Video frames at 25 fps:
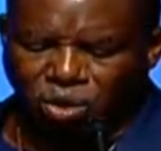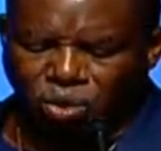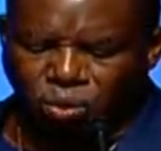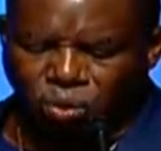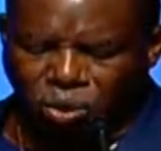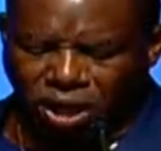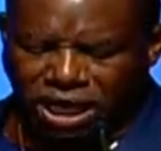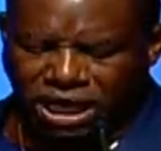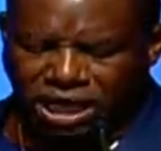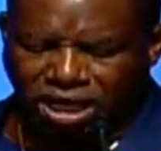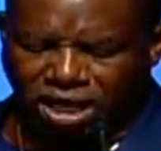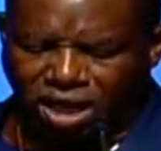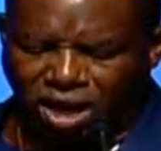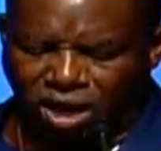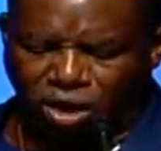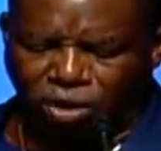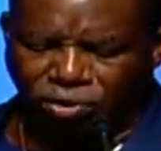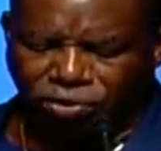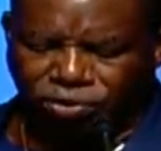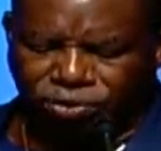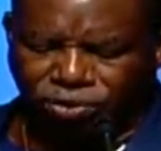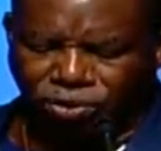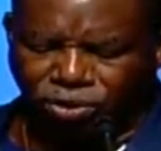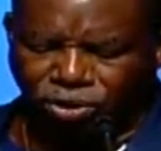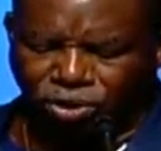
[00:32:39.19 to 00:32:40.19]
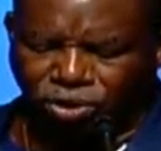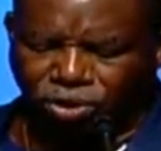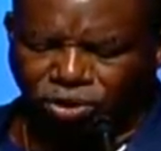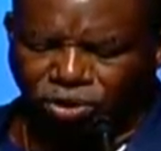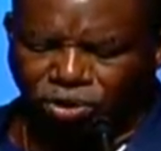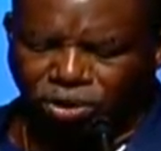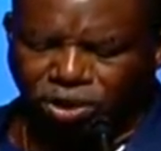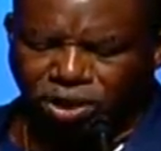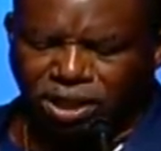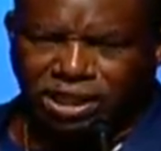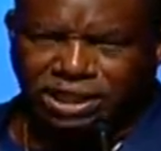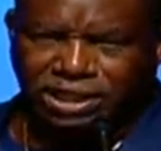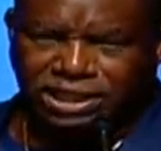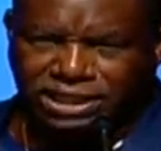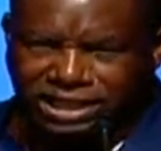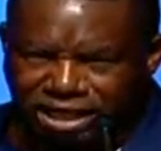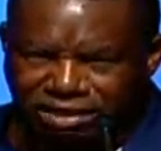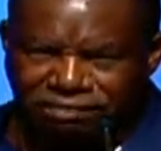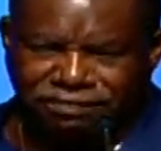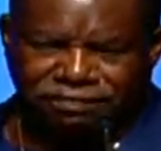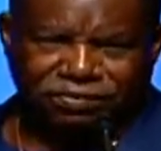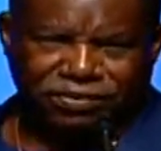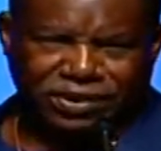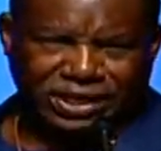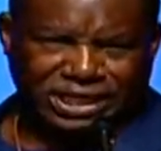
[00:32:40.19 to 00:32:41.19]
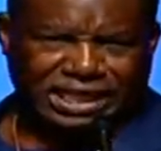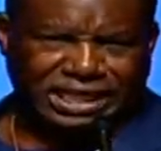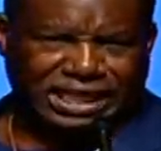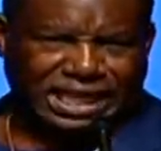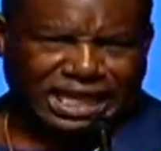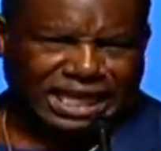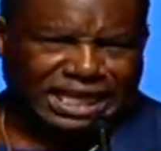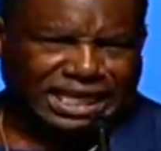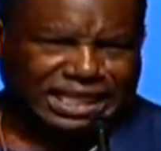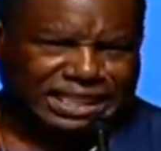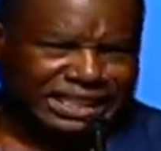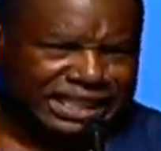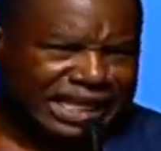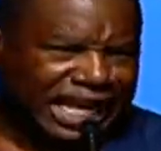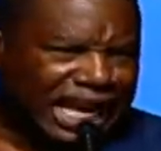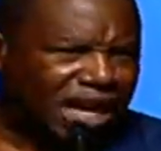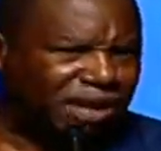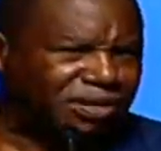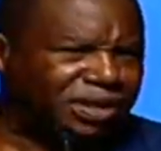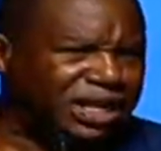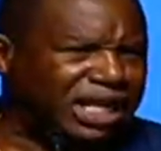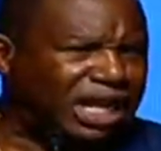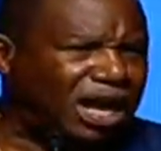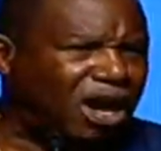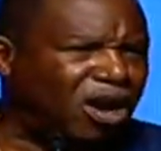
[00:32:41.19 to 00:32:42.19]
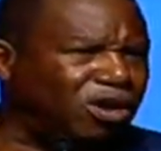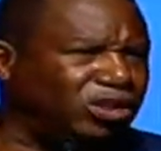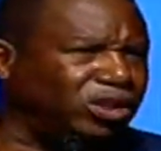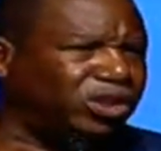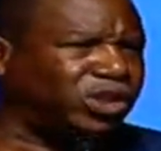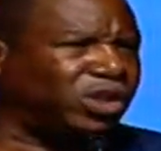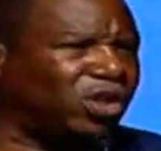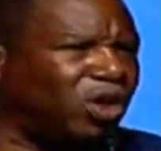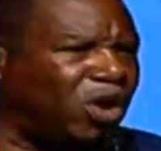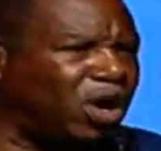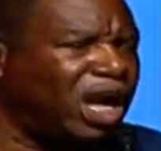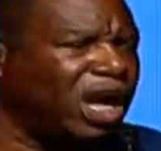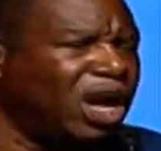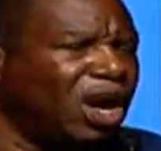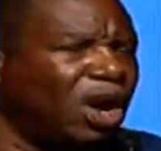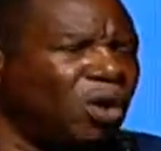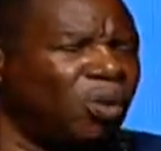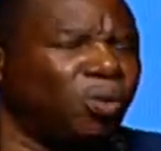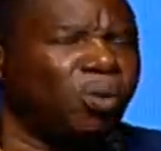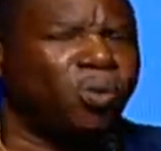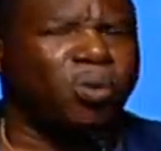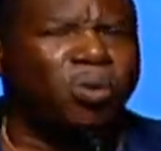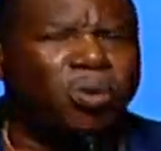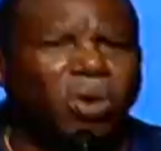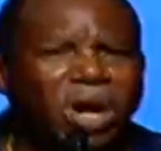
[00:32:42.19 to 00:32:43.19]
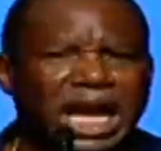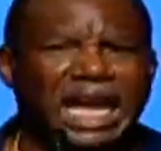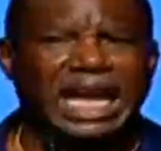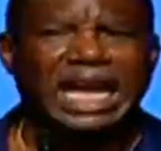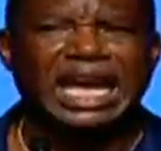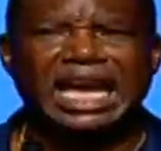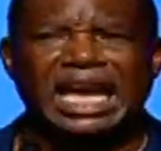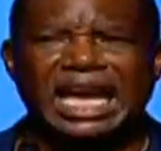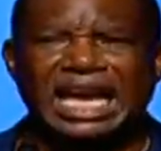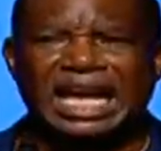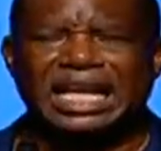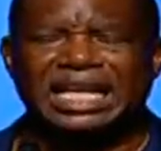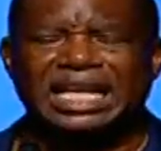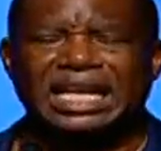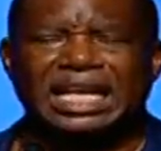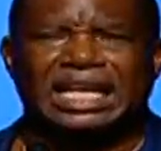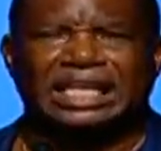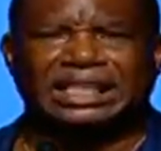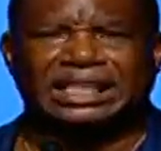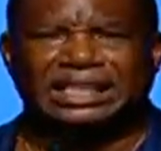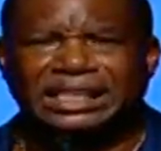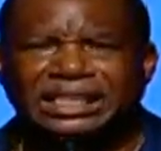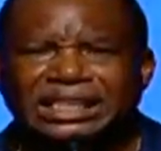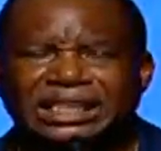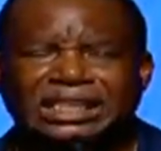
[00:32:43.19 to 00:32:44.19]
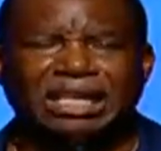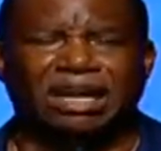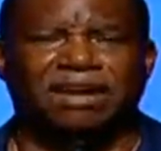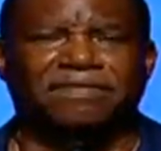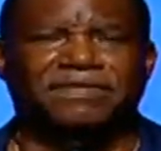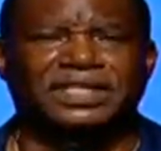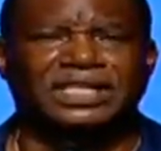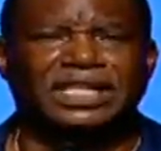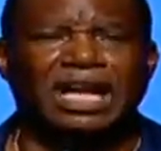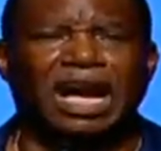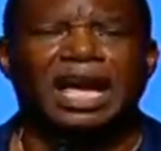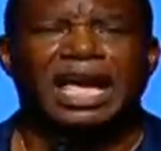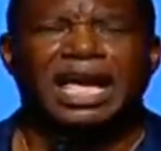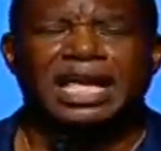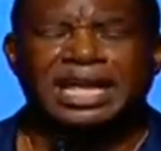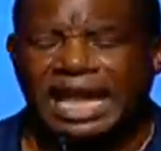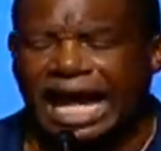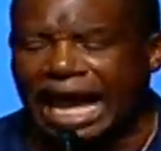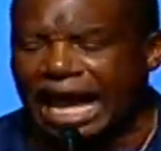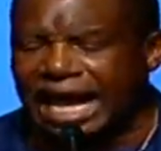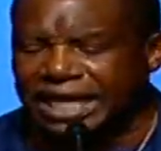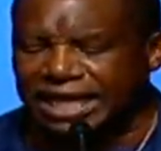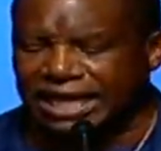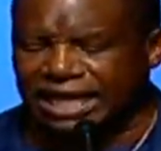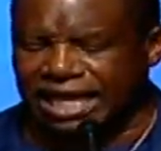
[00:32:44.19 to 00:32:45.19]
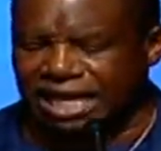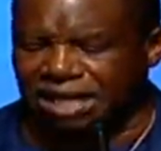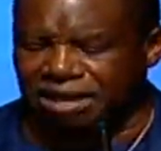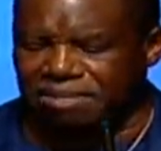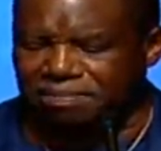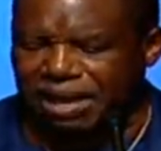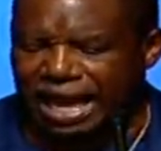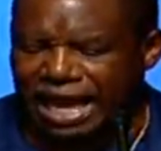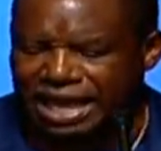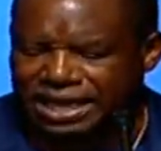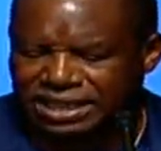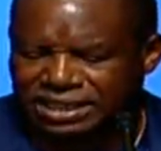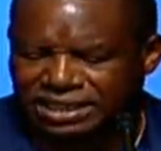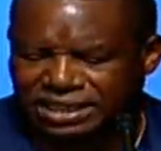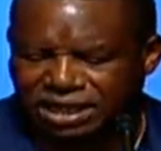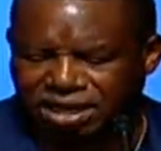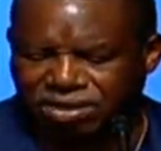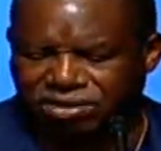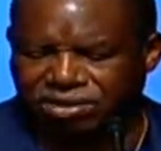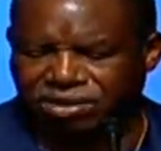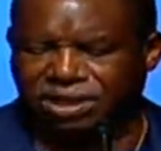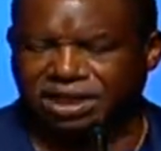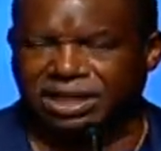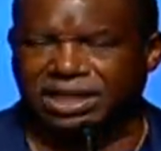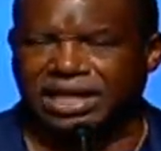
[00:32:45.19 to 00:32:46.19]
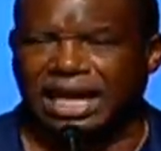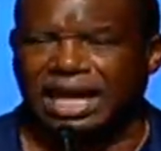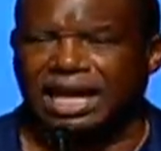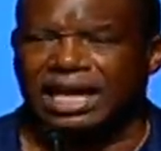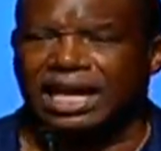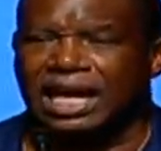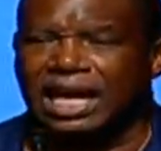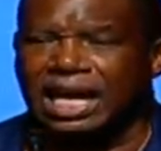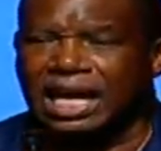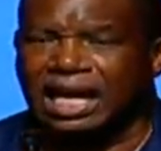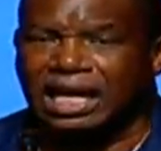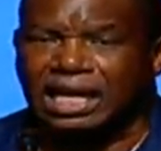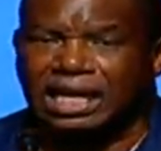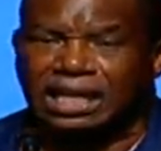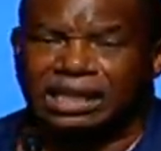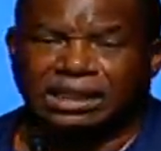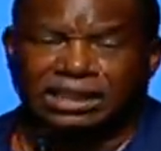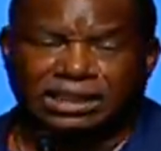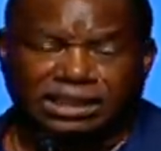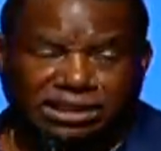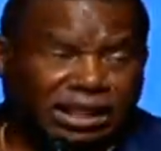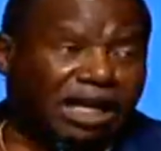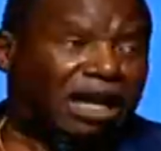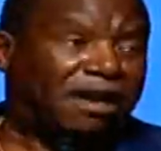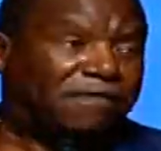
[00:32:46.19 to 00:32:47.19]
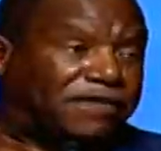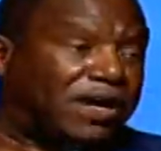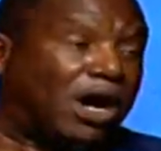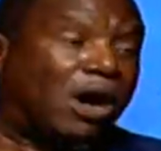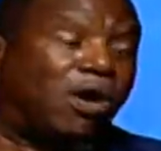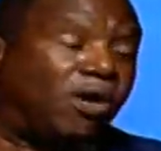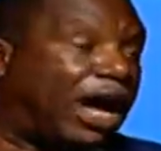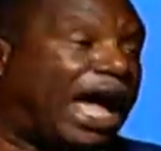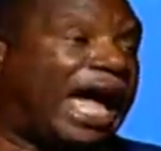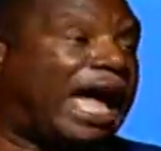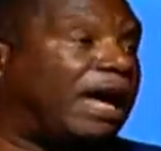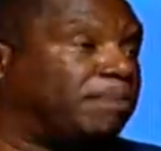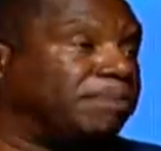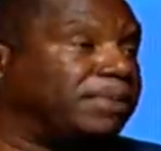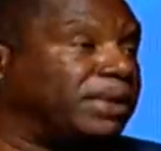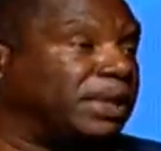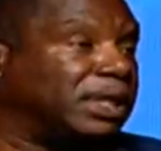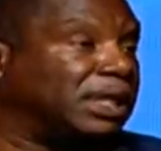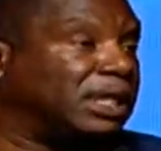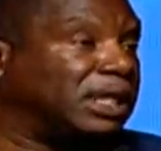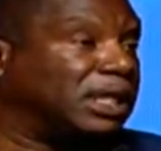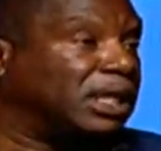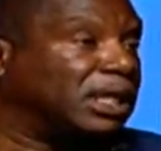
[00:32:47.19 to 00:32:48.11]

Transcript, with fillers: we go through different things, count it all joy when stuff stops. Now, I came by to tell you today, stuff gonna happen.